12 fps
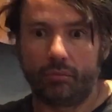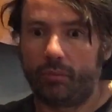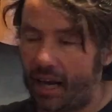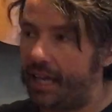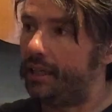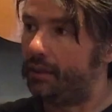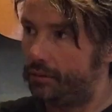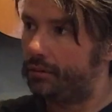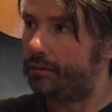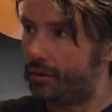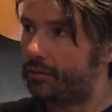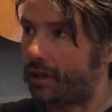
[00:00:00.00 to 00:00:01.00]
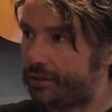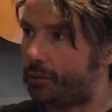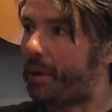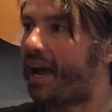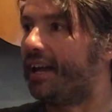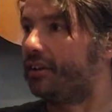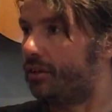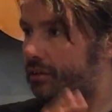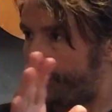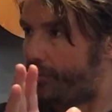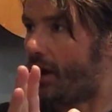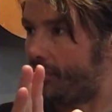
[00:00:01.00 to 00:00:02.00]
play as a band, as
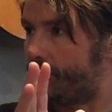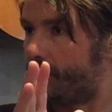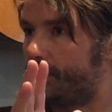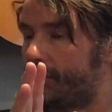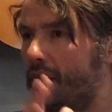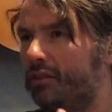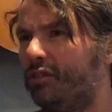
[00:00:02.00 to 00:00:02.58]
a 5 of us.